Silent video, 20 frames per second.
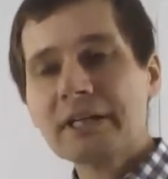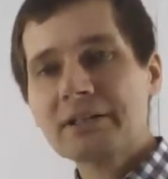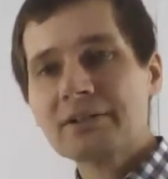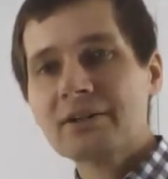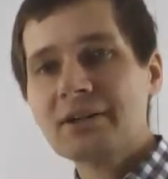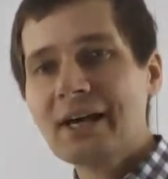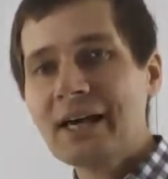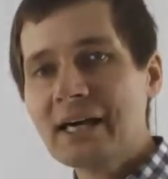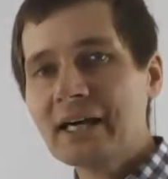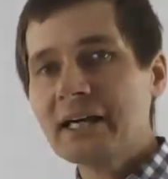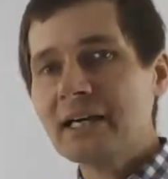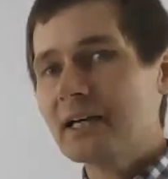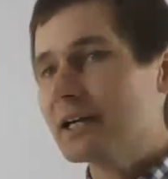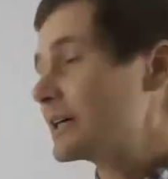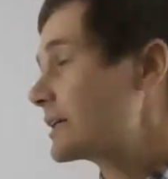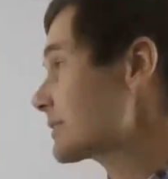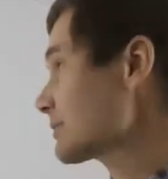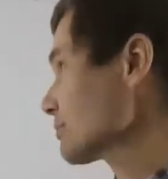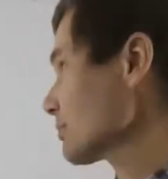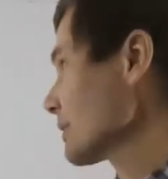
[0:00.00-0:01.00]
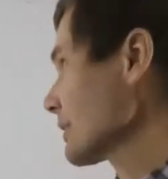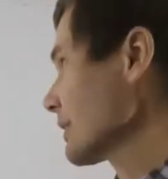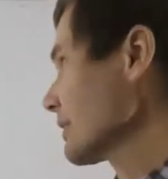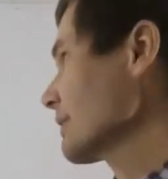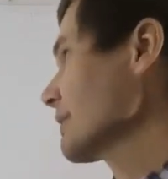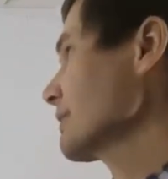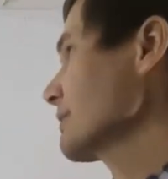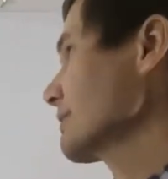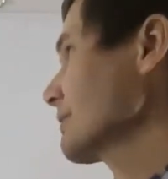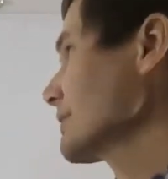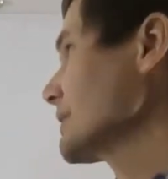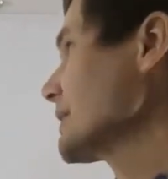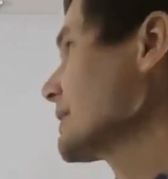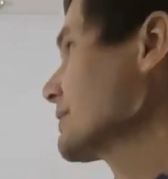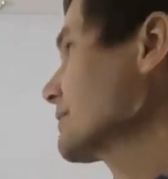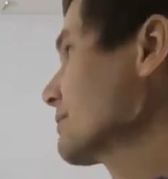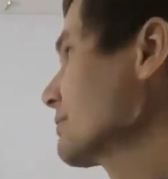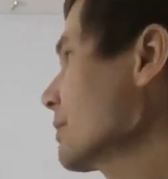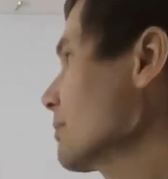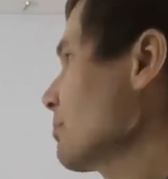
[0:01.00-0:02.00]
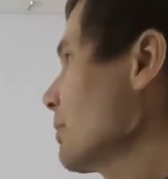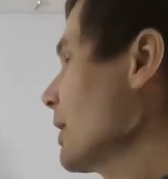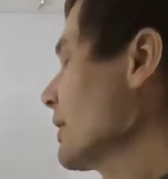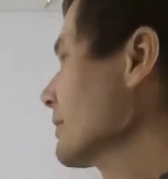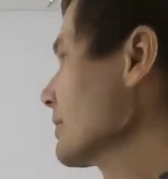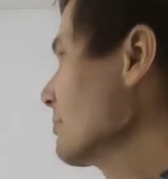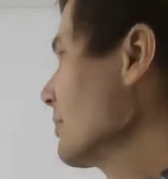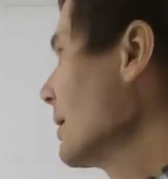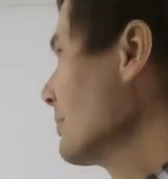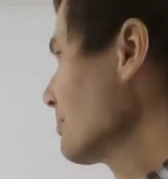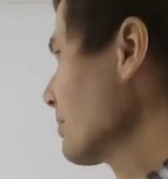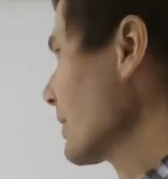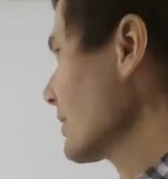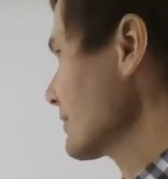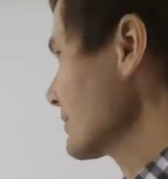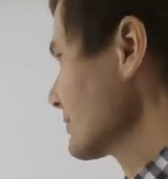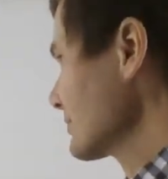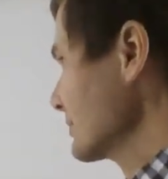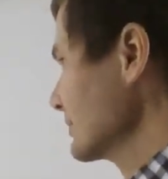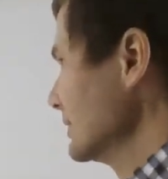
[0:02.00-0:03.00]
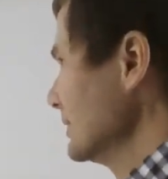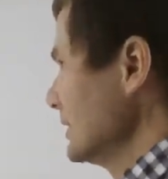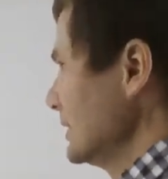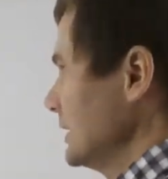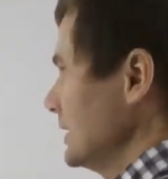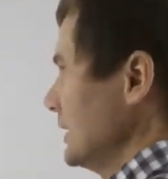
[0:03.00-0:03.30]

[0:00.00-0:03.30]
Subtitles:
today is we're going to do a bottom-up parser,